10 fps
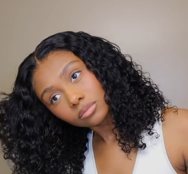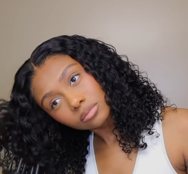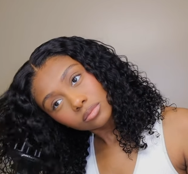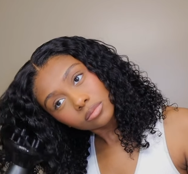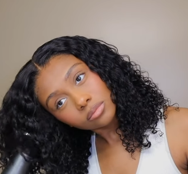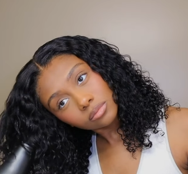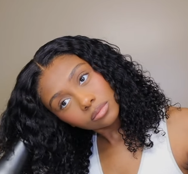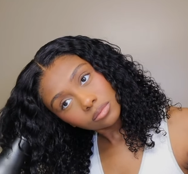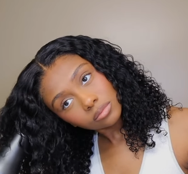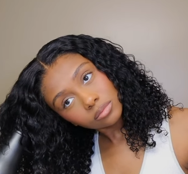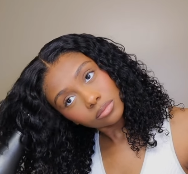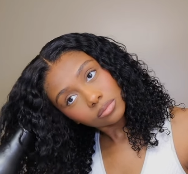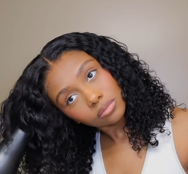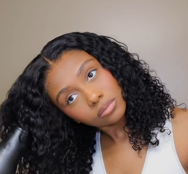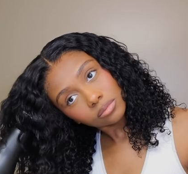
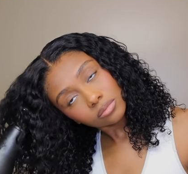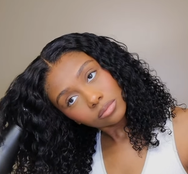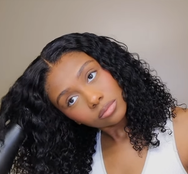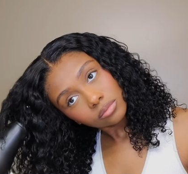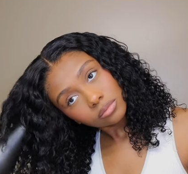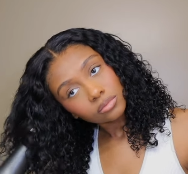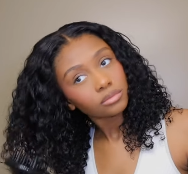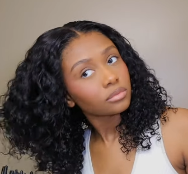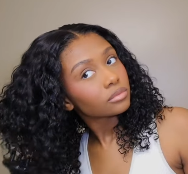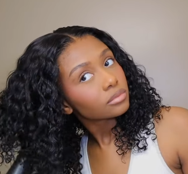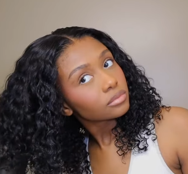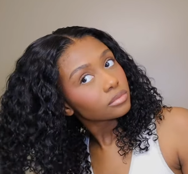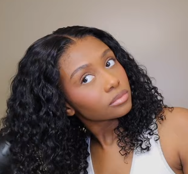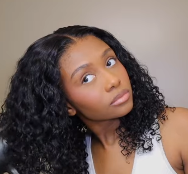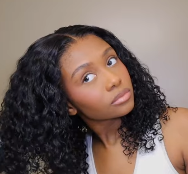
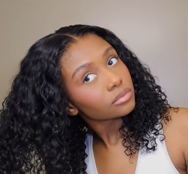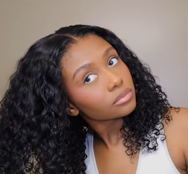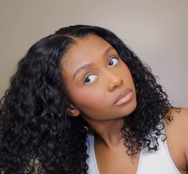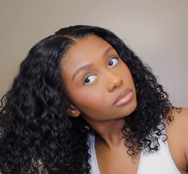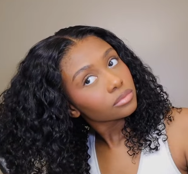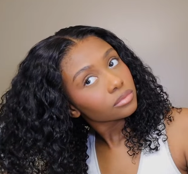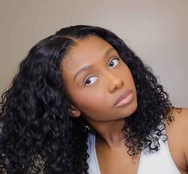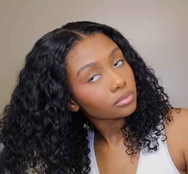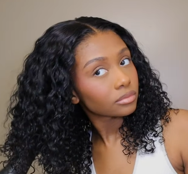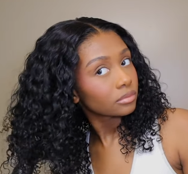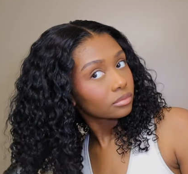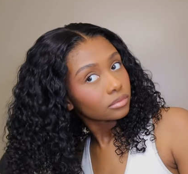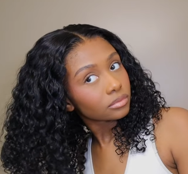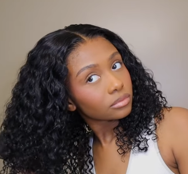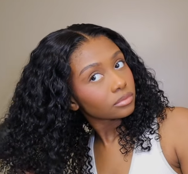
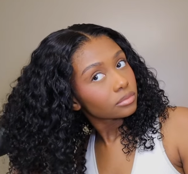(silence)